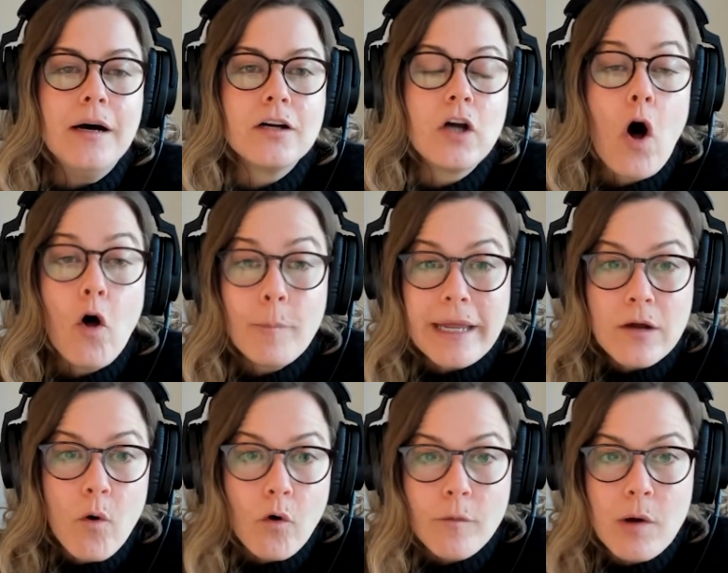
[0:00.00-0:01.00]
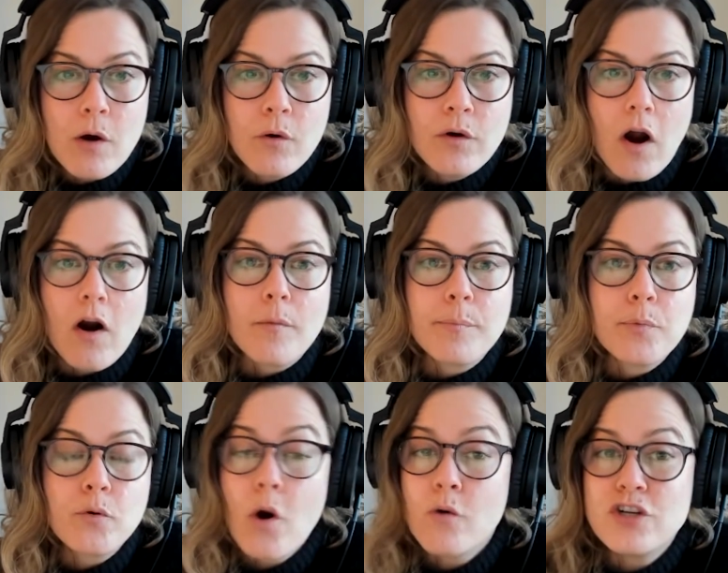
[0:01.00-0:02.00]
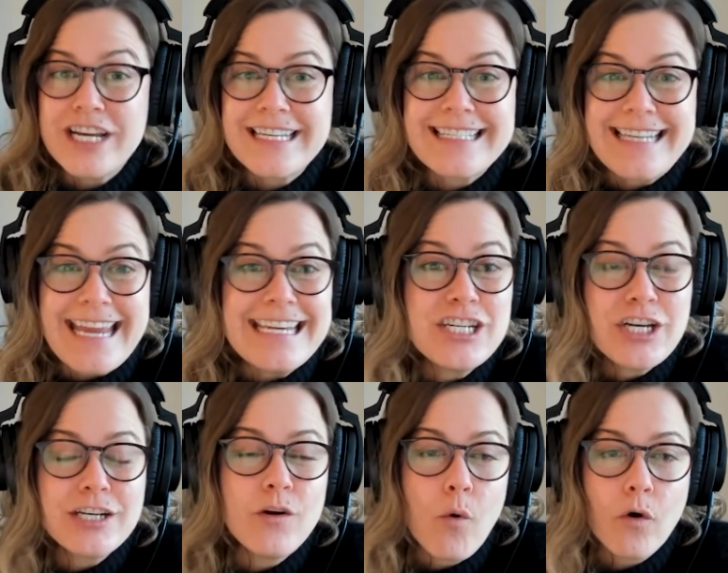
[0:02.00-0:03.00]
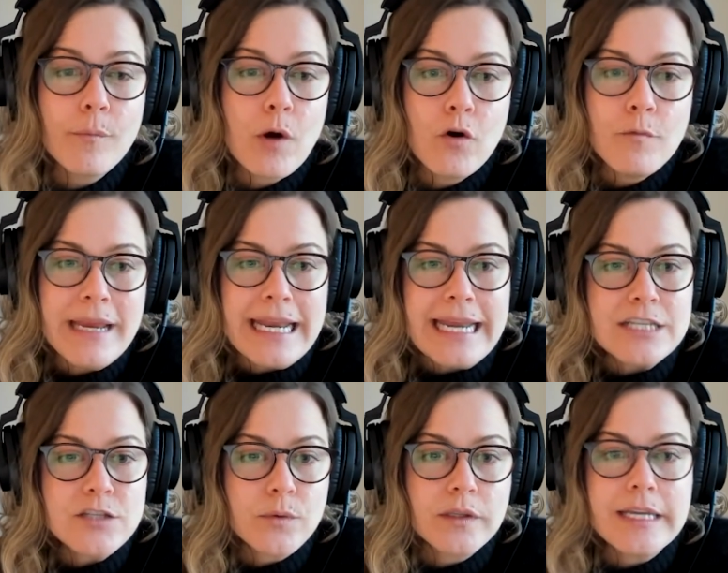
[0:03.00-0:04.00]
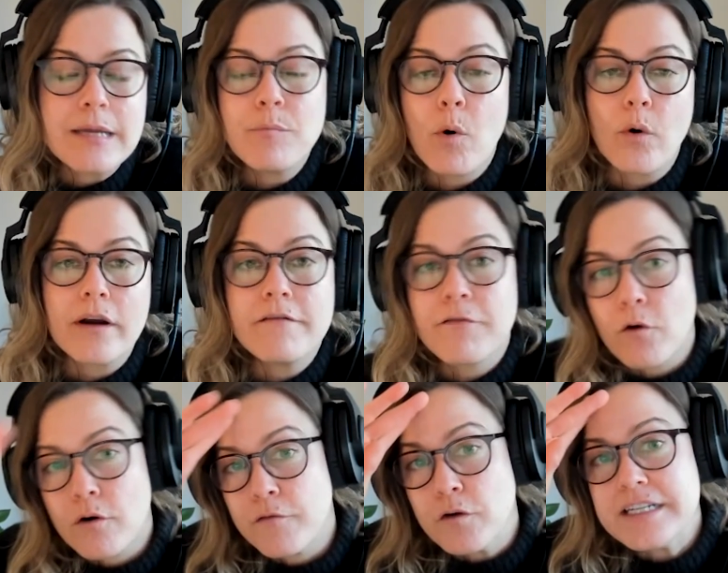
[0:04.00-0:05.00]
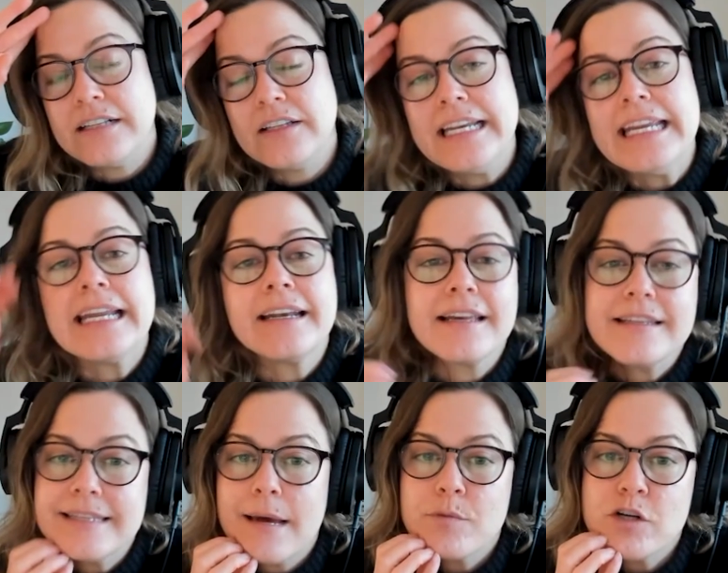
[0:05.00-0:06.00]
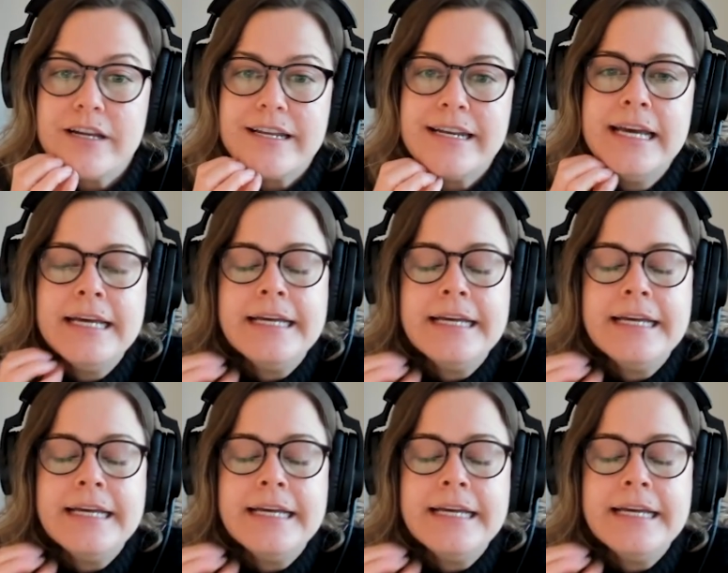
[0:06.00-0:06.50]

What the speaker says: calming hormone, our progestation hormone, meaning it's really important for fertility and conception.